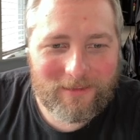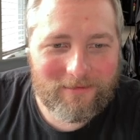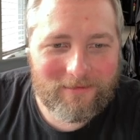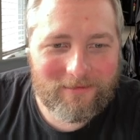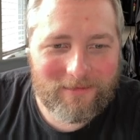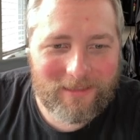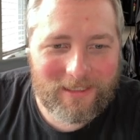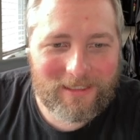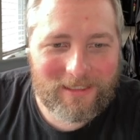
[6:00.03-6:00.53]

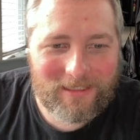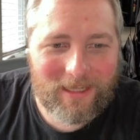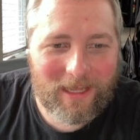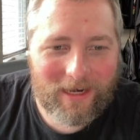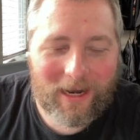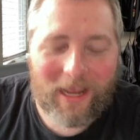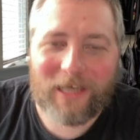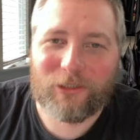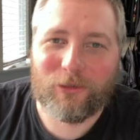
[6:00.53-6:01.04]
This is
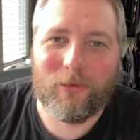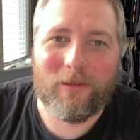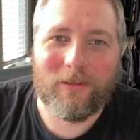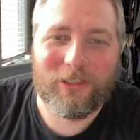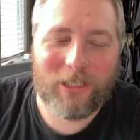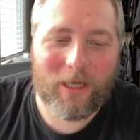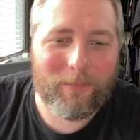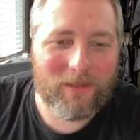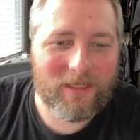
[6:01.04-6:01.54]
not an actual
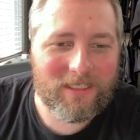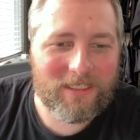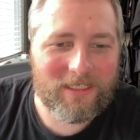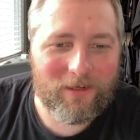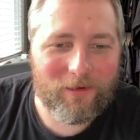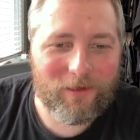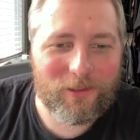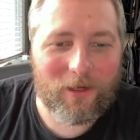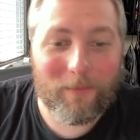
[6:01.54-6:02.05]
Japanese
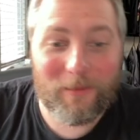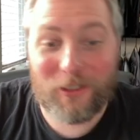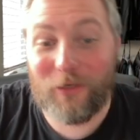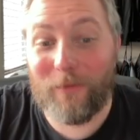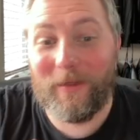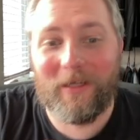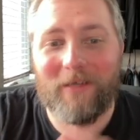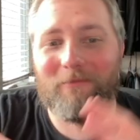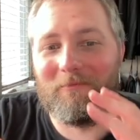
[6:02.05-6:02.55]
Zero. So I'm
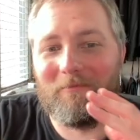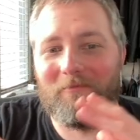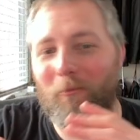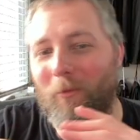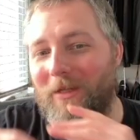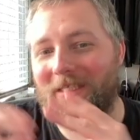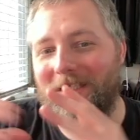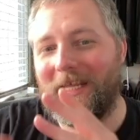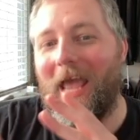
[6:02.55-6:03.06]
assuming
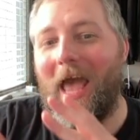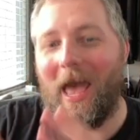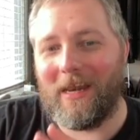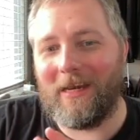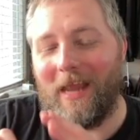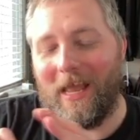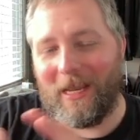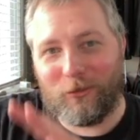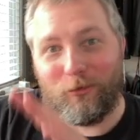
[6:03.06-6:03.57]
once they add
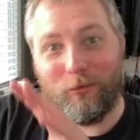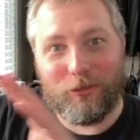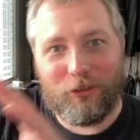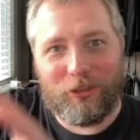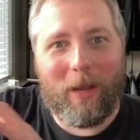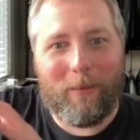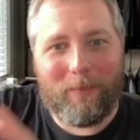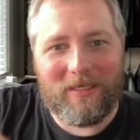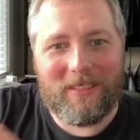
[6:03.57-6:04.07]
an actual
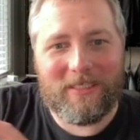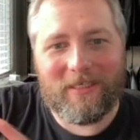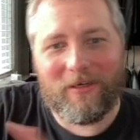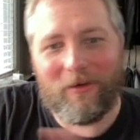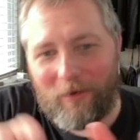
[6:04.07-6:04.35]
Japanese Zero,